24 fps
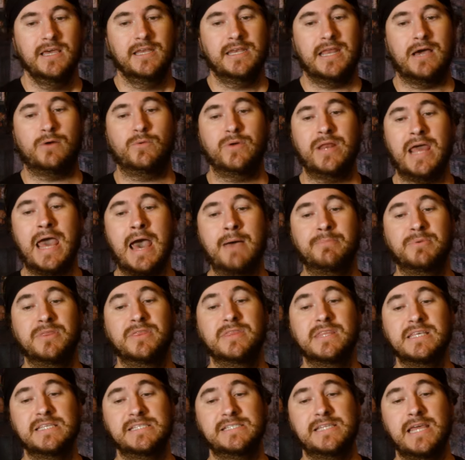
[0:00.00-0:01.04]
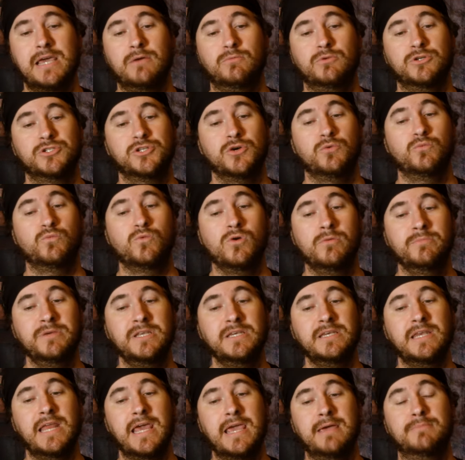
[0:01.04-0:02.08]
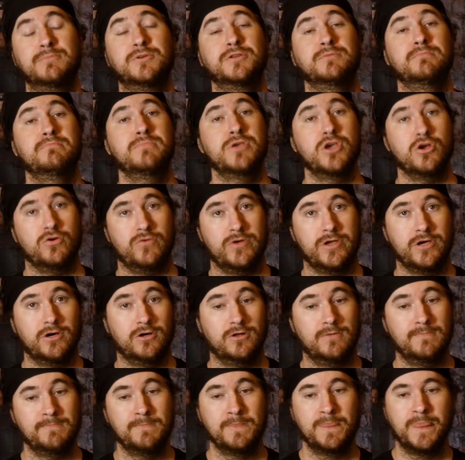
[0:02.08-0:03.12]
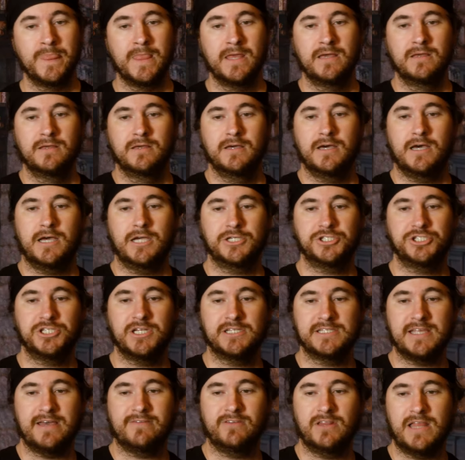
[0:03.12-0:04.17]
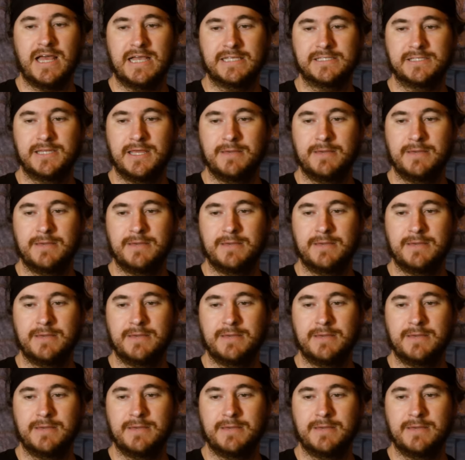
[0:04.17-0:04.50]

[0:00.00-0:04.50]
Now, what happened this day was a woman named Muriel. She does have a last